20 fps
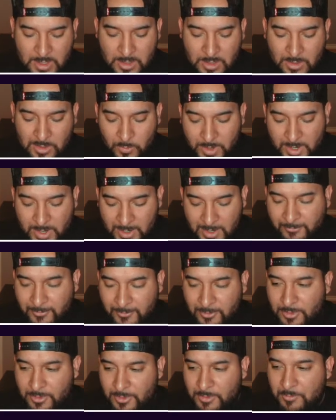
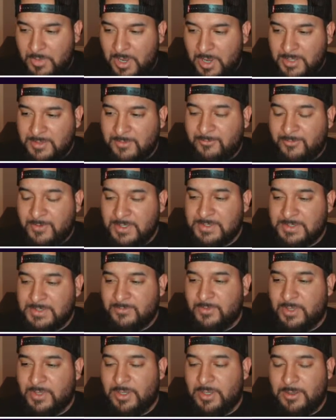whenever my
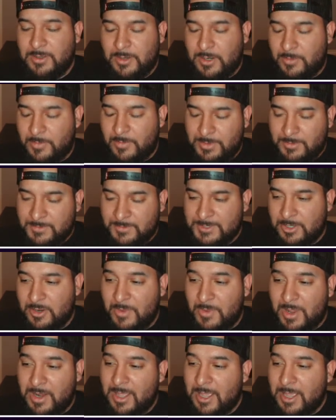defensive, my
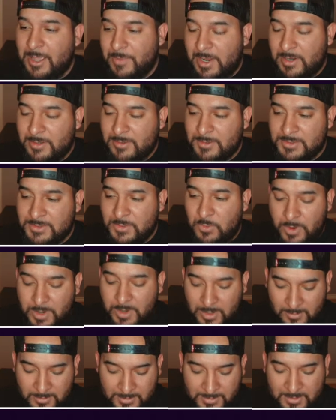linebacker is
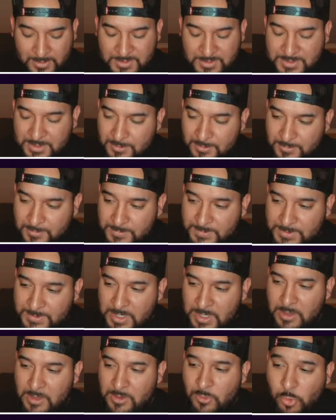going out in their zones,
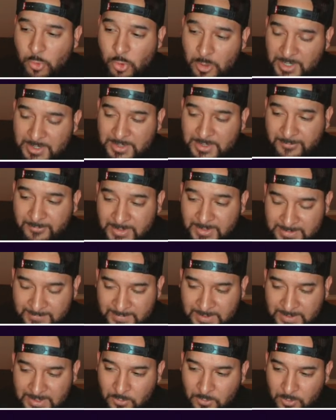or my
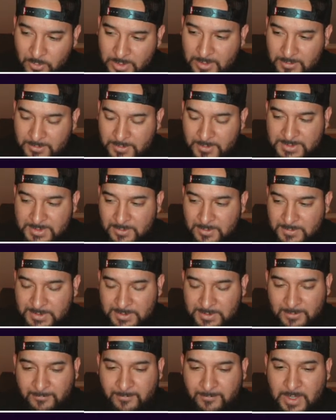defensive end going out in their zones
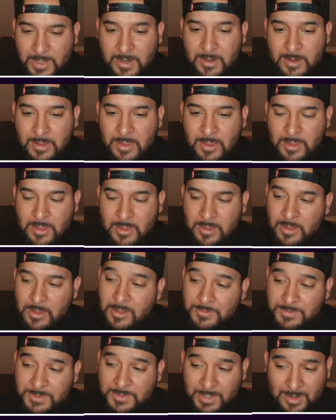in the flat,
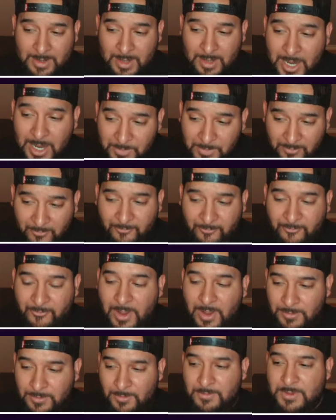the linemen
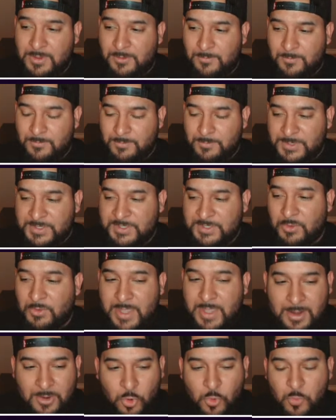follow them. So
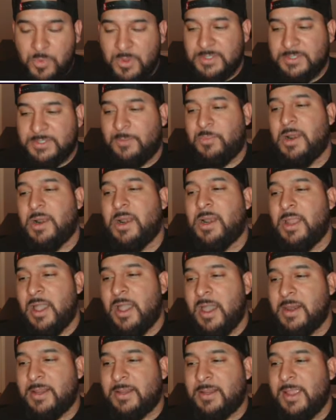that opens up a
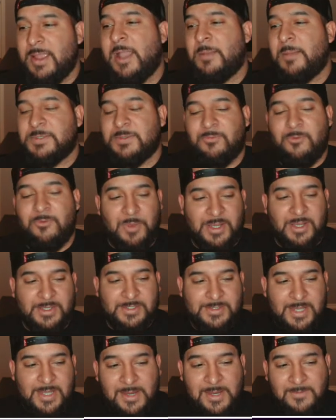lot of gaps for my
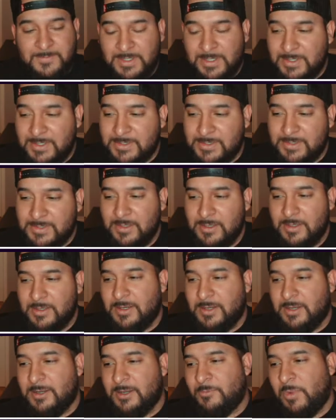safeties,
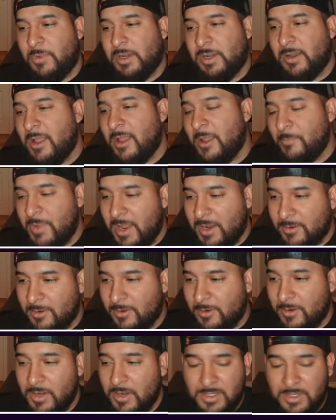my
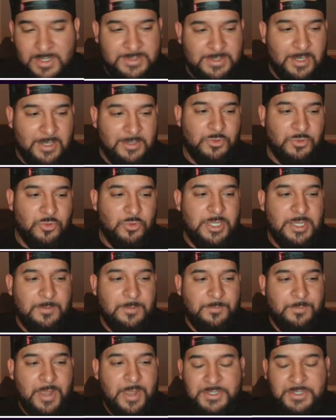linebacker, because I do
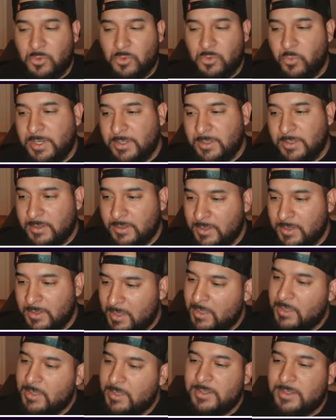keep Patrick Queen in,
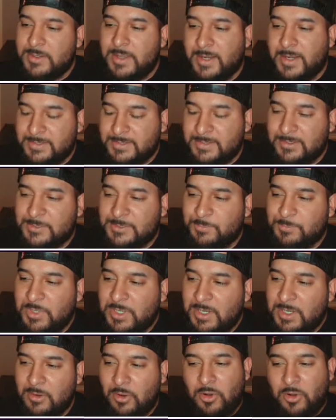96
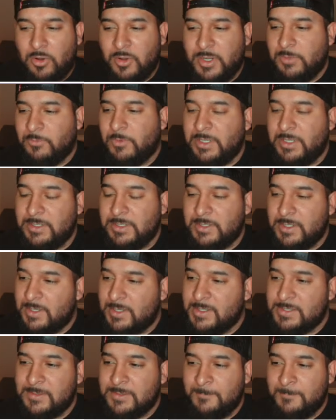speed. All he really
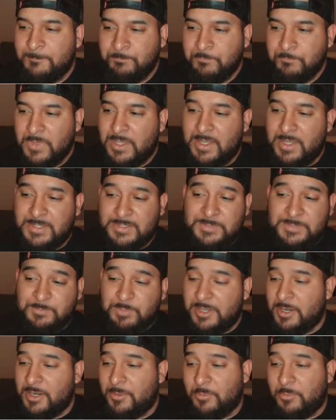does is he's
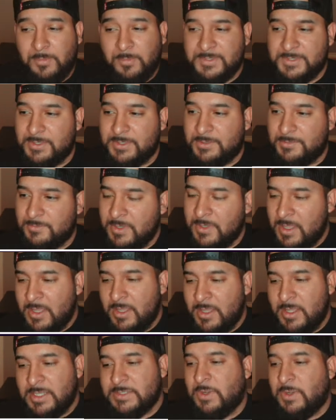playing a purple zone.
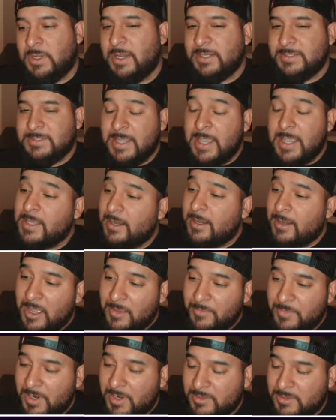So I like to have that
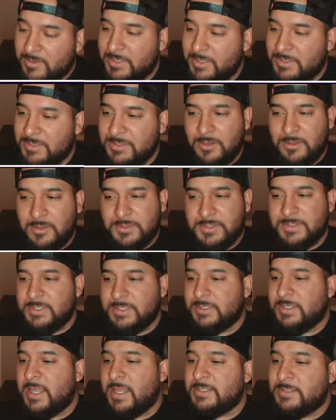linebacker in, you know, just
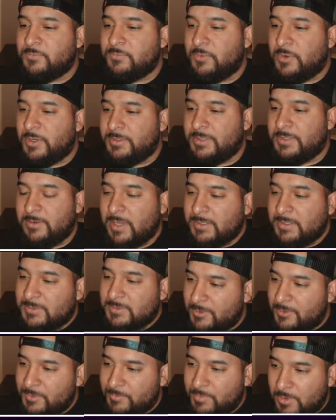in case of they like to
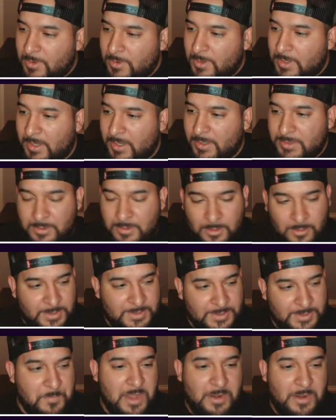run the ball a lot. You know,
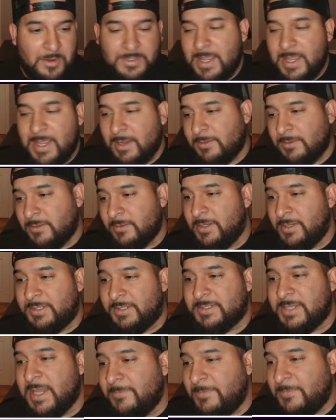he's a better tackler than a
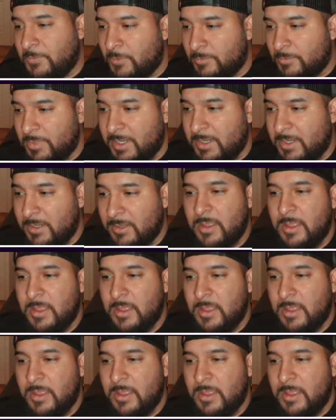safety would be.